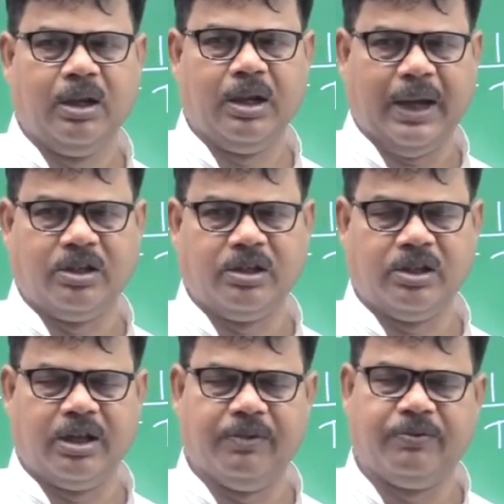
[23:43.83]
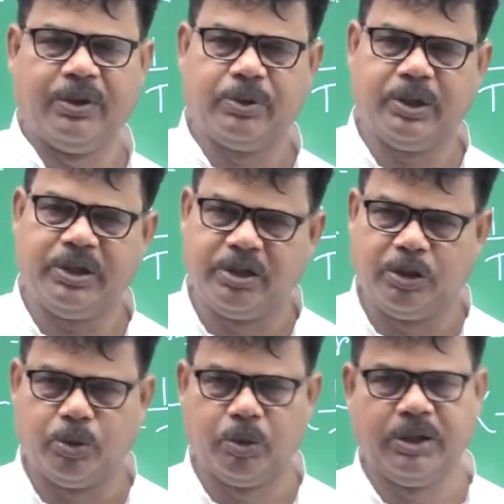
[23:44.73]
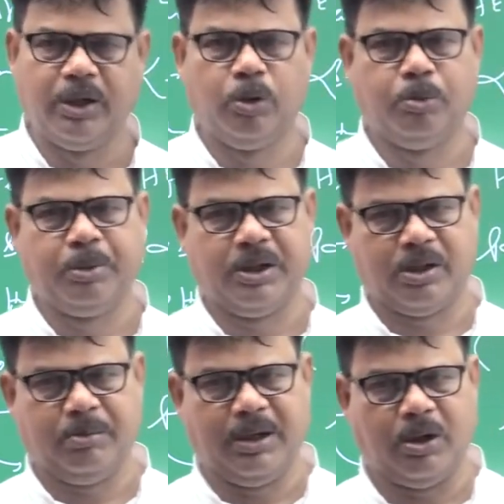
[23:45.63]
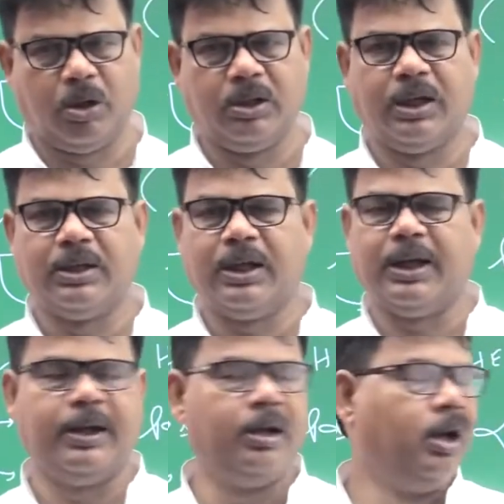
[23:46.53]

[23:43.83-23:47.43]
Right? It is referred to equatorial low pressure belt. On the other hand,